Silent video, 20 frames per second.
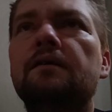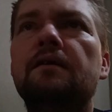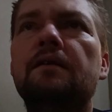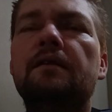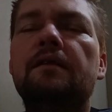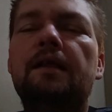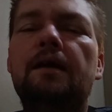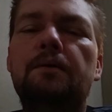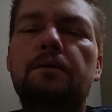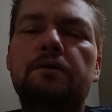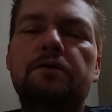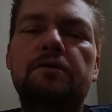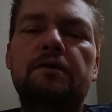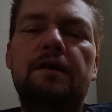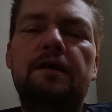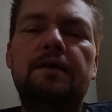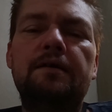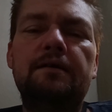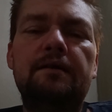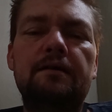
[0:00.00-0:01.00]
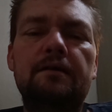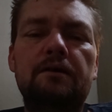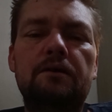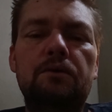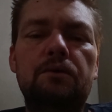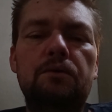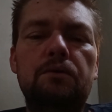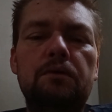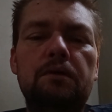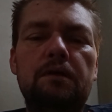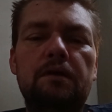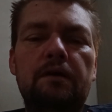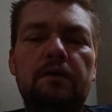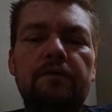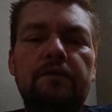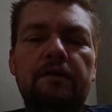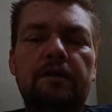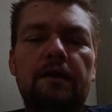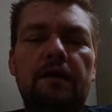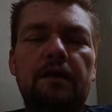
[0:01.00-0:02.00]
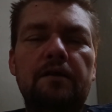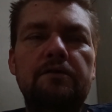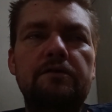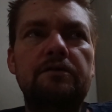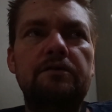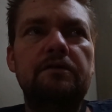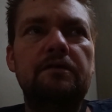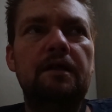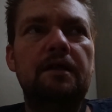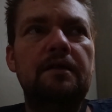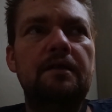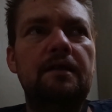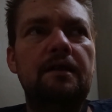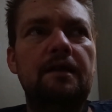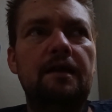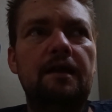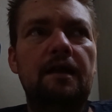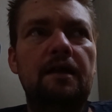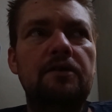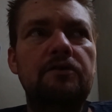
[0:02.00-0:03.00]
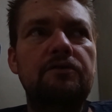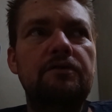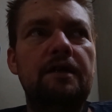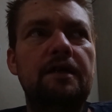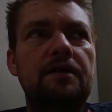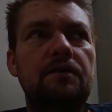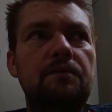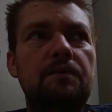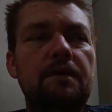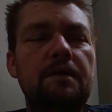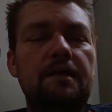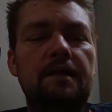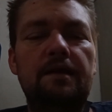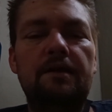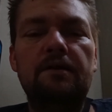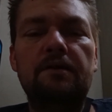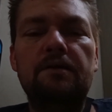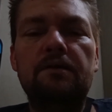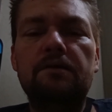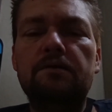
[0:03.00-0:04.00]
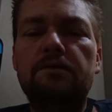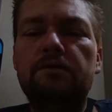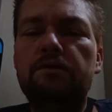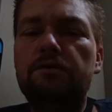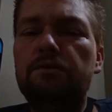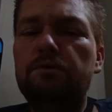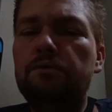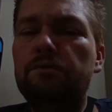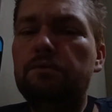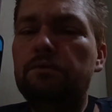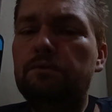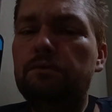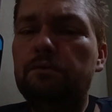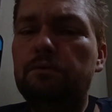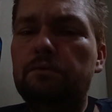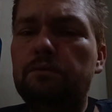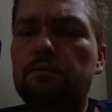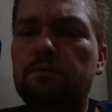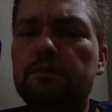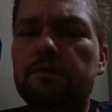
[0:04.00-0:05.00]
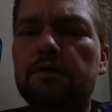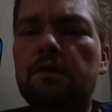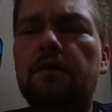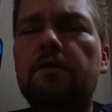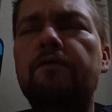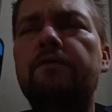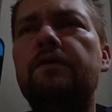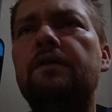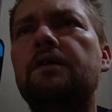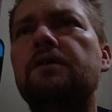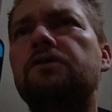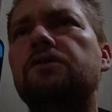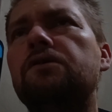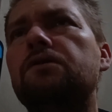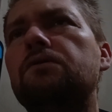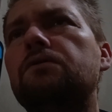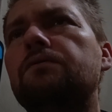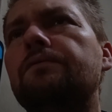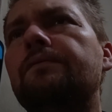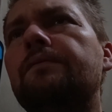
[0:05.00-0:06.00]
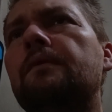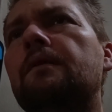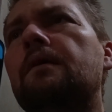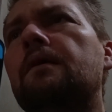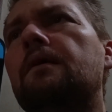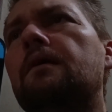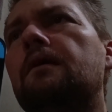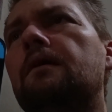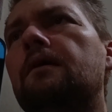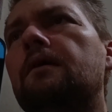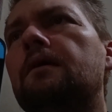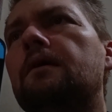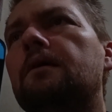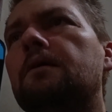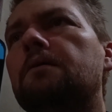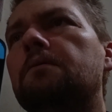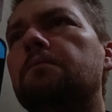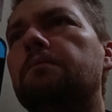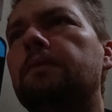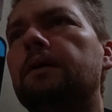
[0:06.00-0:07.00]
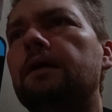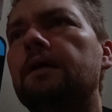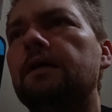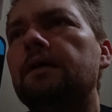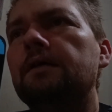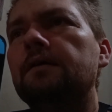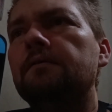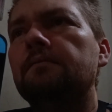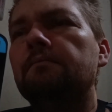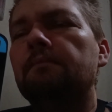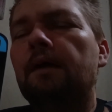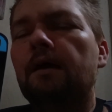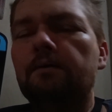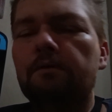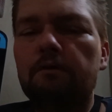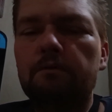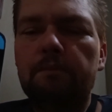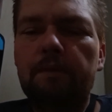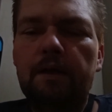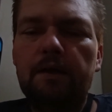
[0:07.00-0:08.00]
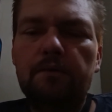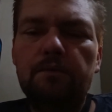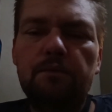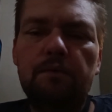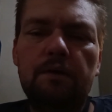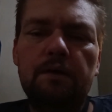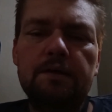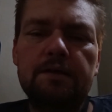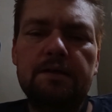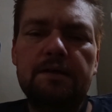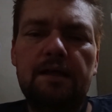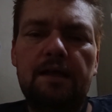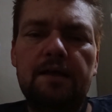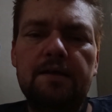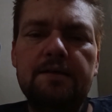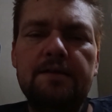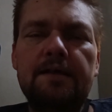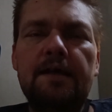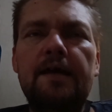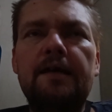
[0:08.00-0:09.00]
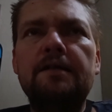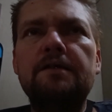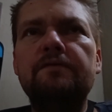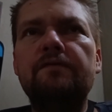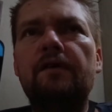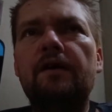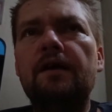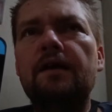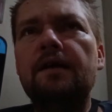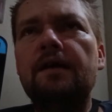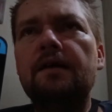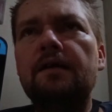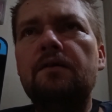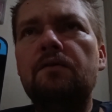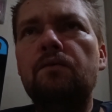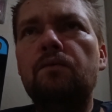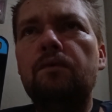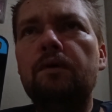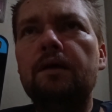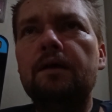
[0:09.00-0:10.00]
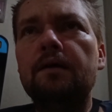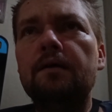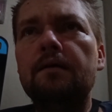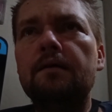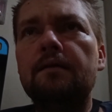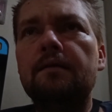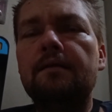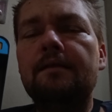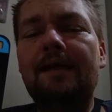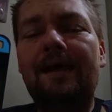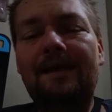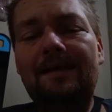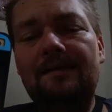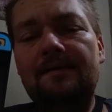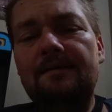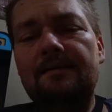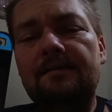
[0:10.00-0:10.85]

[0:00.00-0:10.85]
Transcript: They were trying to get a hold of the doctor that they contract with here to resolve the issue, but my roommate was not satisfied with that.